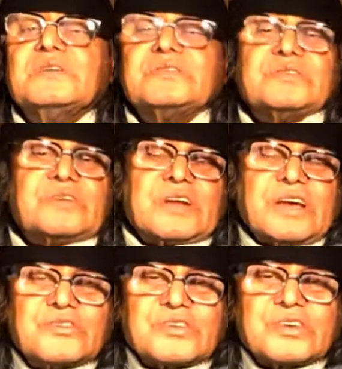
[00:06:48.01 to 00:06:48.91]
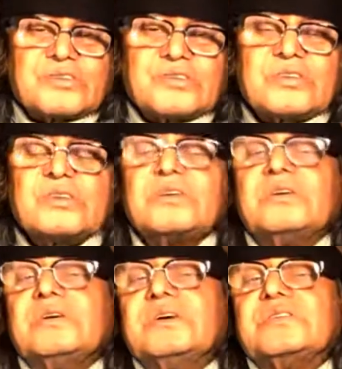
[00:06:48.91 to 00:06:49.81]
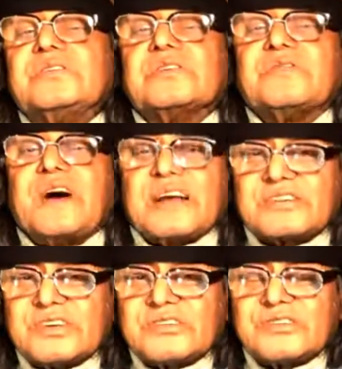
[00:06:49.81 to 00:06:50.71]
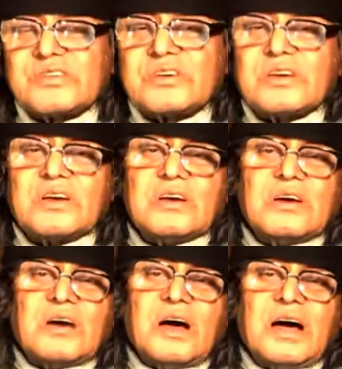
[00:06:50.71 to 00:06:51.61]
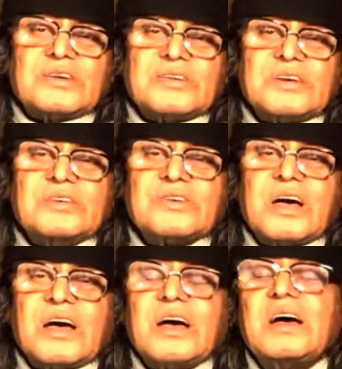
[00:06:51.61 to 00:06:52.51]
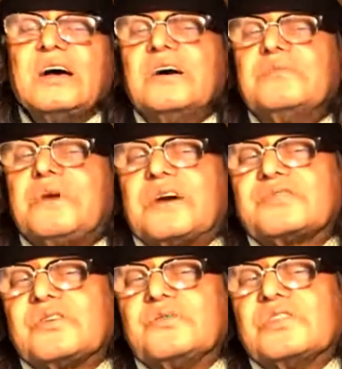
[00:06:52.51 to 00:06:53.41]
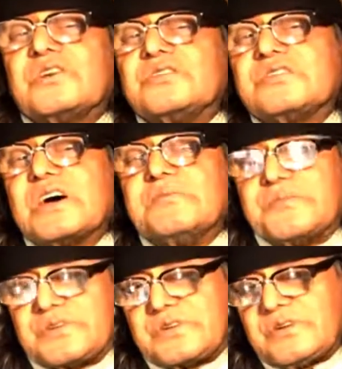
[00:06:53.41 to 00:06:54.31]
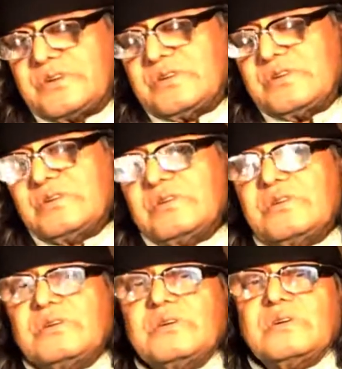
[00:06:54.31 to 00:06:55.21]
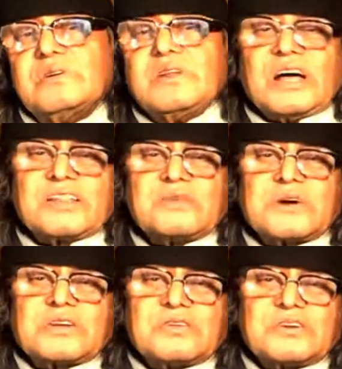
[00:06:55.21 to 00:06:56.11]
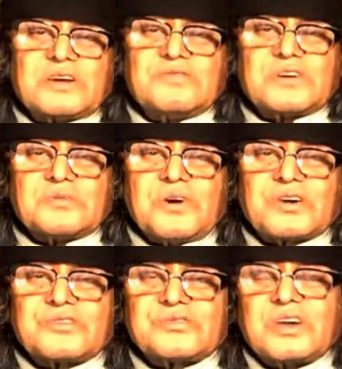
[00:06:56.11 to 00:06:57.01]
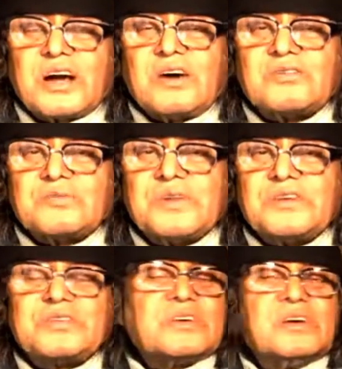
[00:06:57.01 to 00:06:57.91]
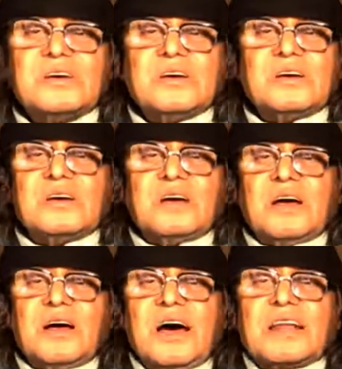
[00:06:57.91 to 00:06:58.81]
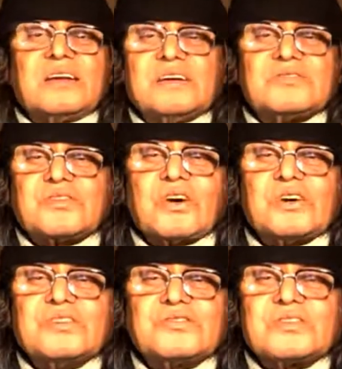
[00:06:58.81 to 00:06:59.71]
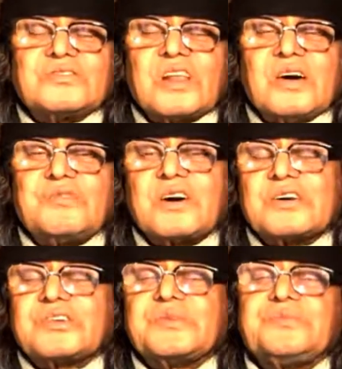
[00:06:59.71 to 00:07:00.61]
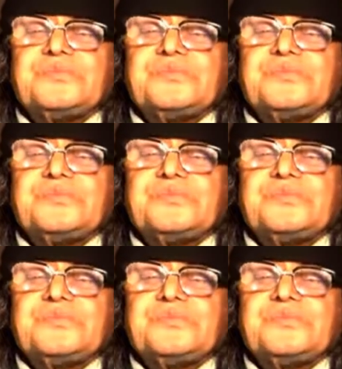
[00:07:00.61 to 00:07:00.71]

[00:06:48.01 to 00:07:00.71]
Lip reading: She's a racist, she's a fascist, and she's a person with contempt. Nothing but contempt for democracy, accountability. And so is Sheila Fogarty.